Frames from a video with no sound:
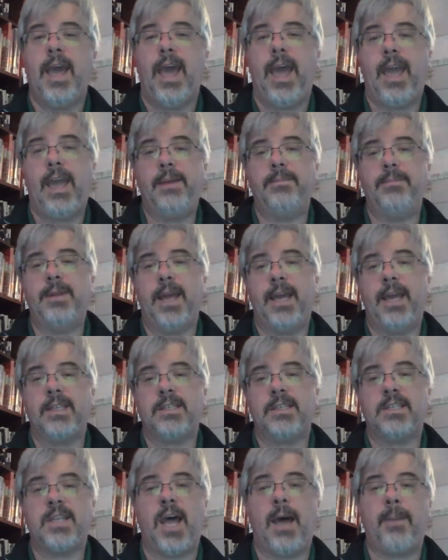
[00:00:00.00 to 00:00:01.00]
aimed
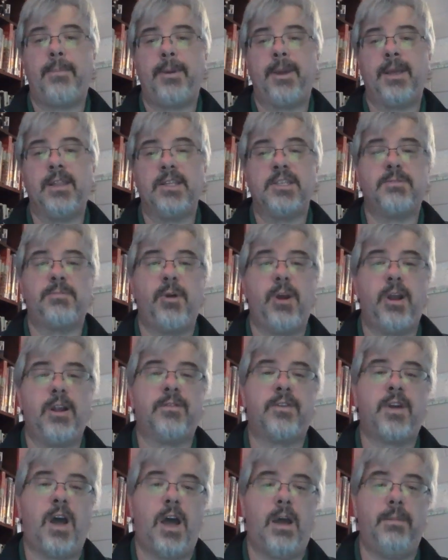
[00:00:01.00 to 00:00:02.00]
at stopping the spread
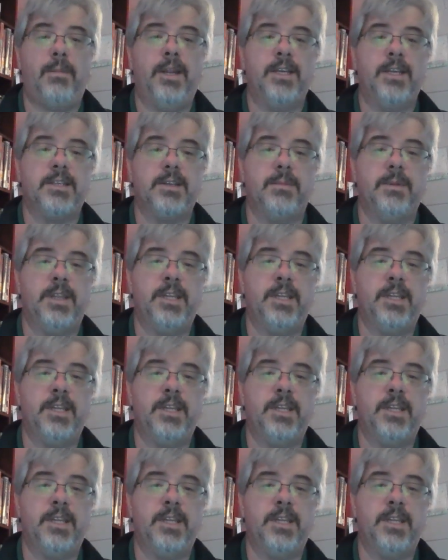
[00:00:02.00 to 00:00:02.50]
of communism.